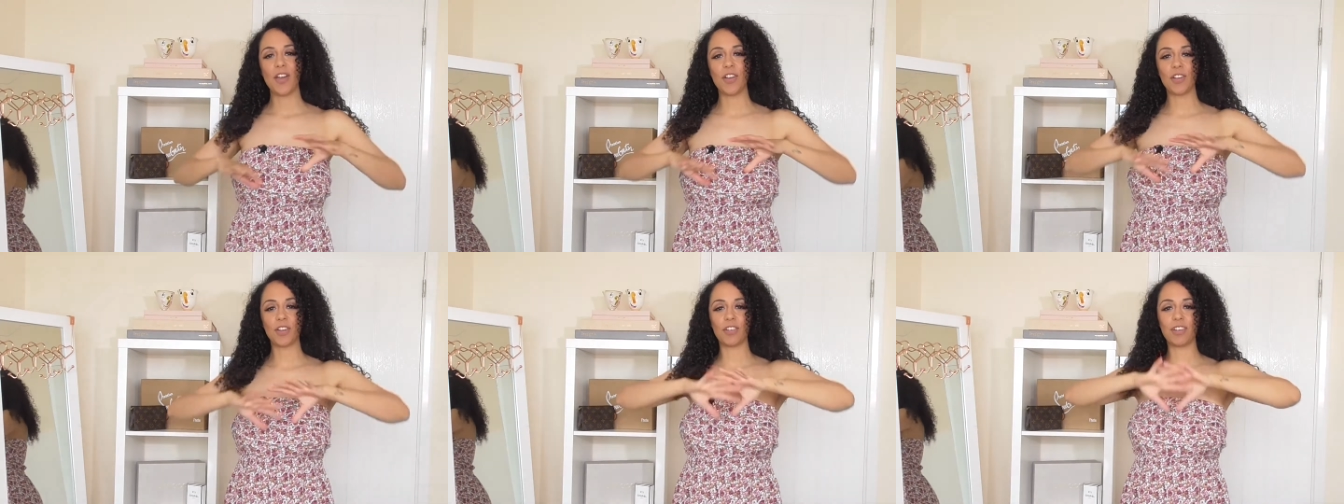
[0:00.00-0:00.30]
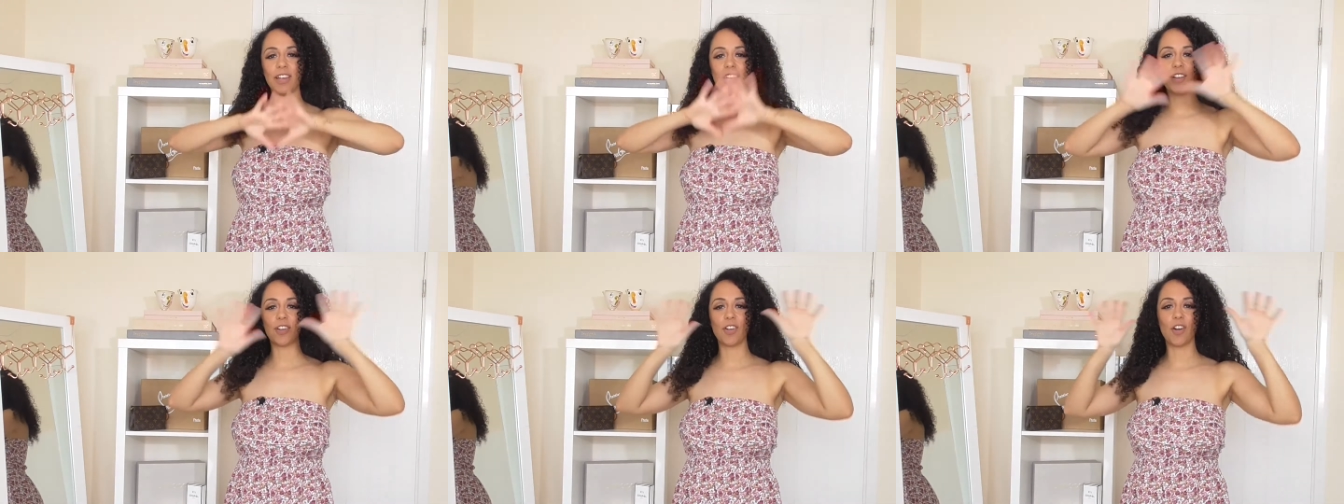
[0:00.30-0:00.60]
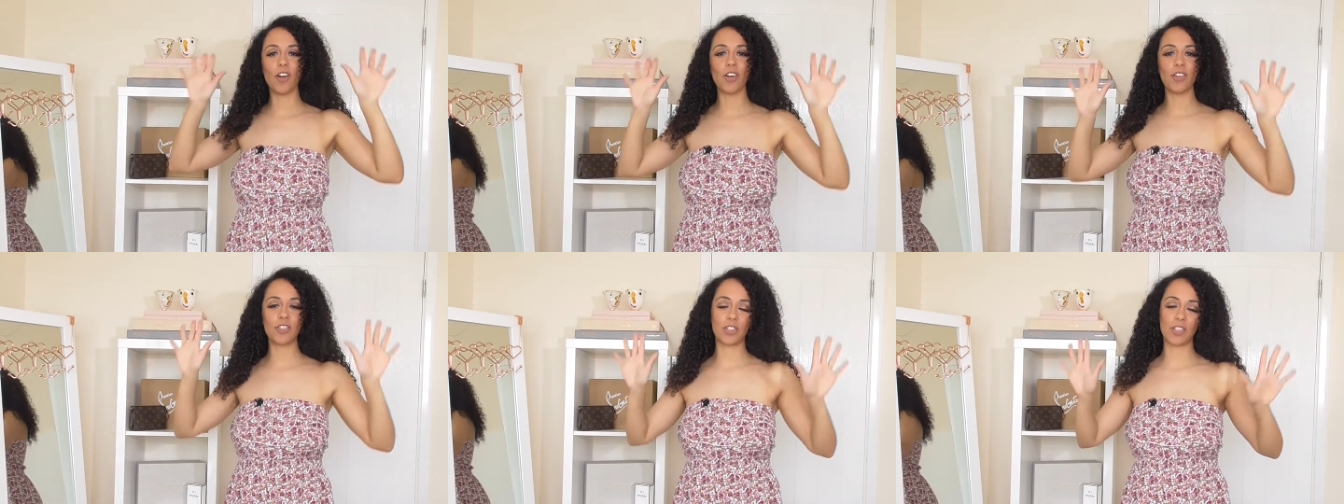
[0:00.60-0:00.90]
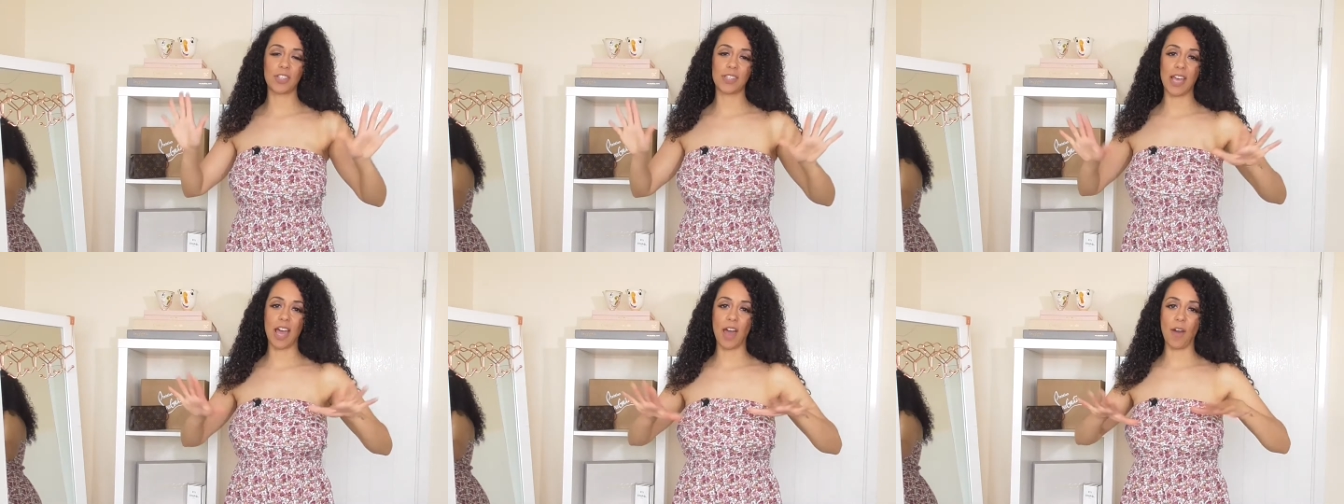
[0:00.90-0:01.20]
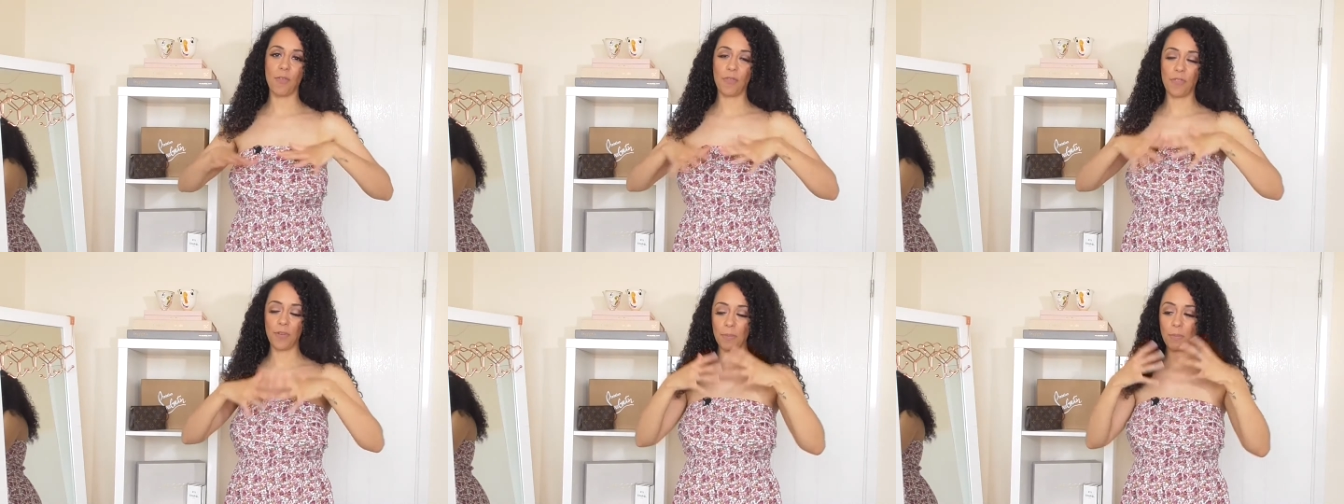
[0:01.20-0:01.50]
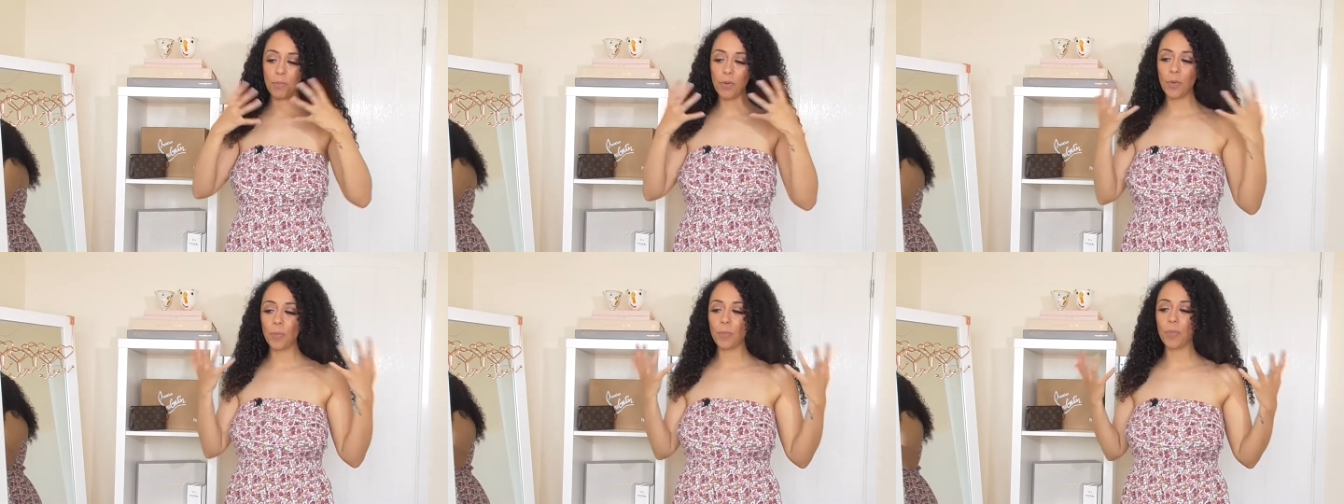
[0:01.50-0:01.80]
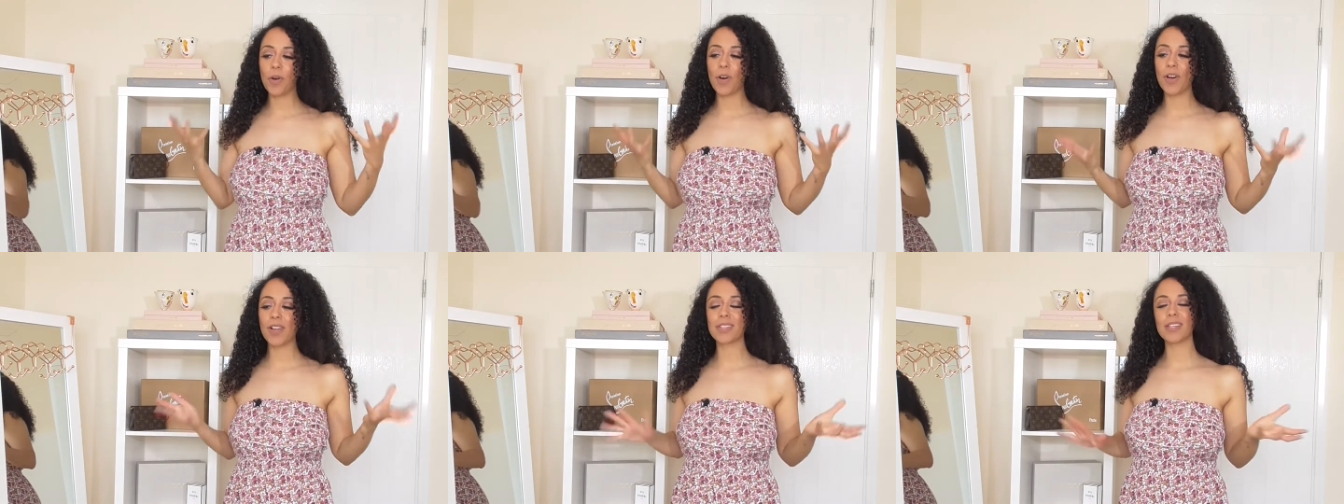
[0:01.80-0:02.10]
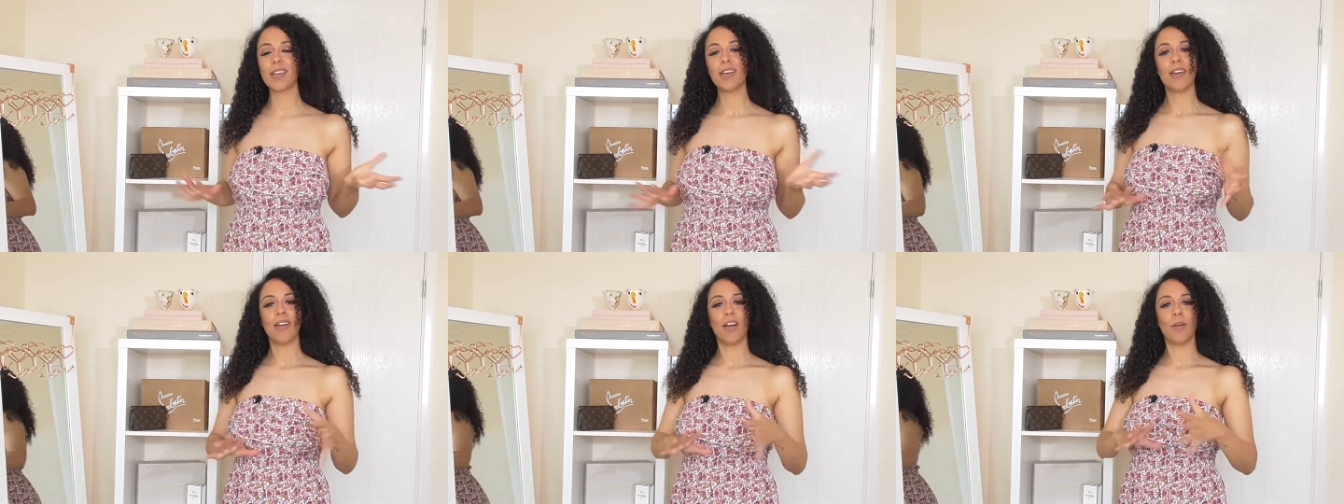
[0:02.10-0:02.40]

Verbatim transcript: and create gorgeous outfit mood boards,